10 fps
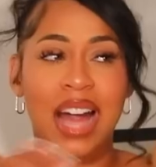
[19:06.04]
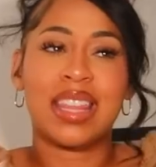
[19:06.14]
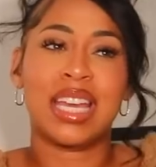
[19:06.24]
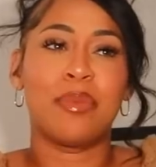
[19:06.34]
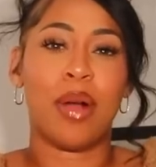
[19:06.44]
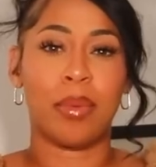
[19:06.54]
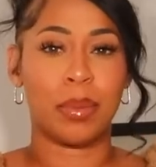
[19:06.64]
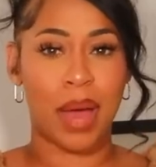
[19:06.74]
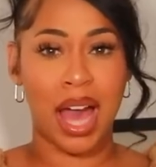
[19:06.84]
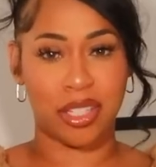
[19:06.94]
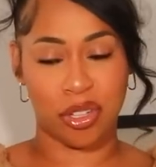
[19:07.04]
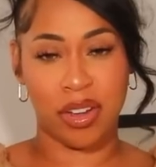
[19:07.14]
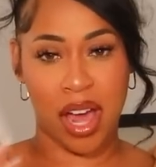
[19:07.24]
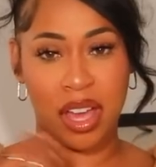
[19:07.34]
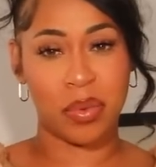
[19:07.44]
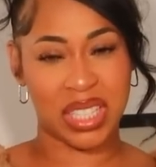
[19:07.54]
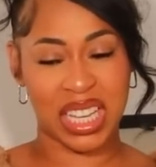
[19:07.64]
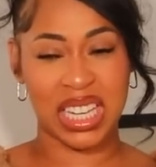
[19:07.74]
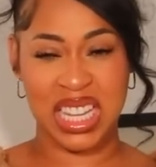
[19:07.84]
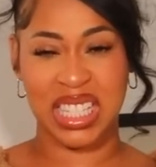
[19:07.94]
I think he probably passed on now. He was
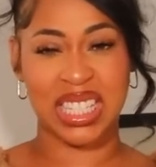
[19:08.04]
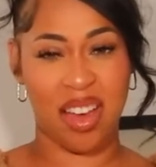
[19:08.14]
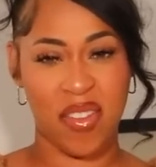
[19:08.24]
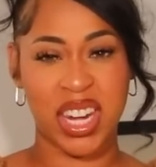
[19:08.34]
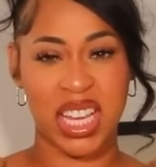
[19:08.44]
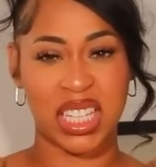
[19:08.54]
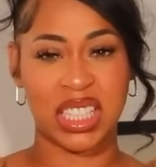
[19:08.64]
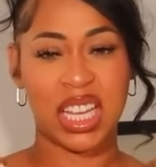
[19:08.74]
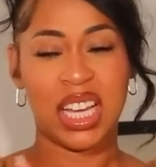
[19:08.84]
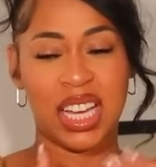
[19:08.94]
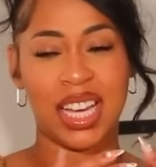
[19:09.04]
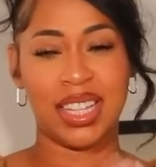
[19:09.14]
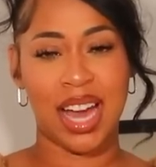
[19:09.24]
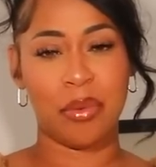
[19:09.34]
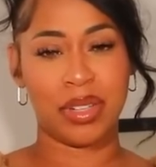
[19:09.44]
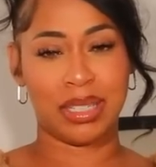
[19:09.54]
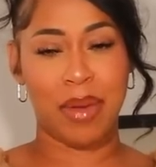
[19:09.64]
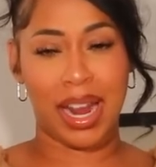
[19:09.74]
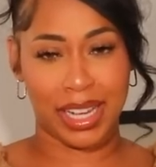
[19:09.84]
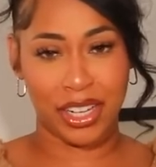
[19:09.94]
like in his 70s, and that was
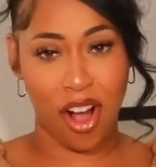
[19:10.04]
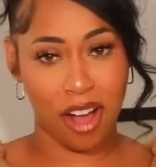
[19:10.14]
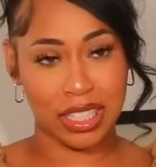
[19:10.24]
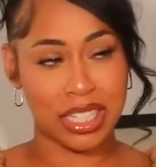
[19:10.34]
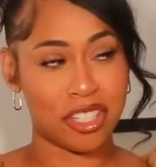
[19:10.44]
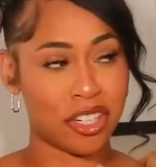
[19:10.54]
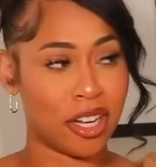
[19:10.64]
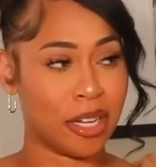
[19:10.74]
back in college.